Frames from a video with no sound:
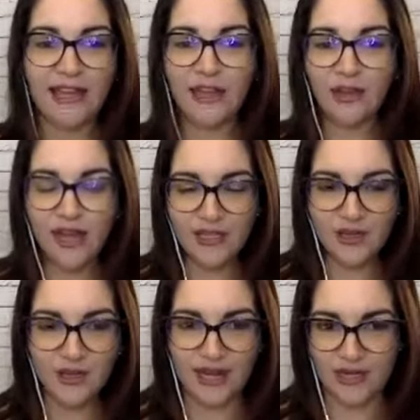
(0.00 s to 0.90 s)
Now, you guys
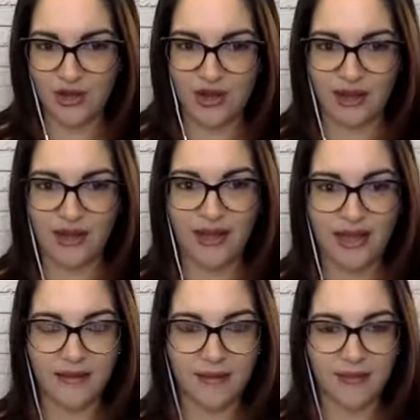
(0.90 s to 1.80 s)
know that I talk a
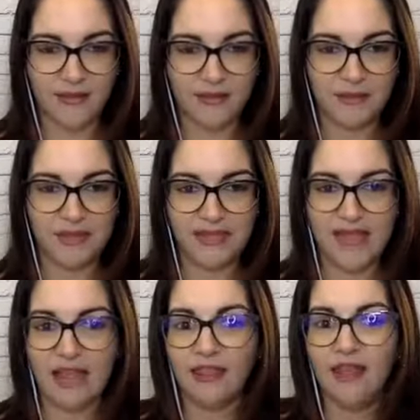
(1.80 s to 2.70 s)
lot about this because
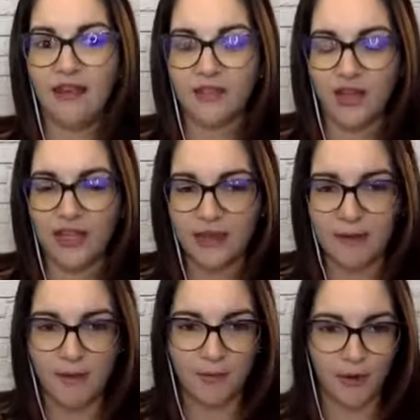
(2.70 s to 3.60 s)
I love talking
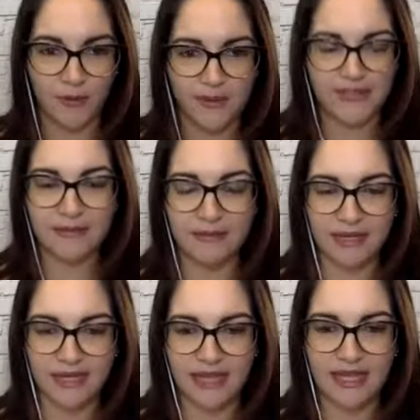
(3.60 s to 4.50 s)
about purpose and
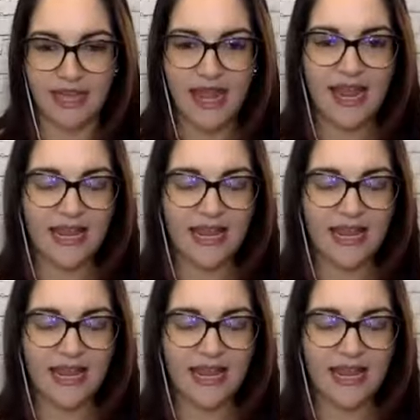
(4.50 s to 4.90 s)
meaning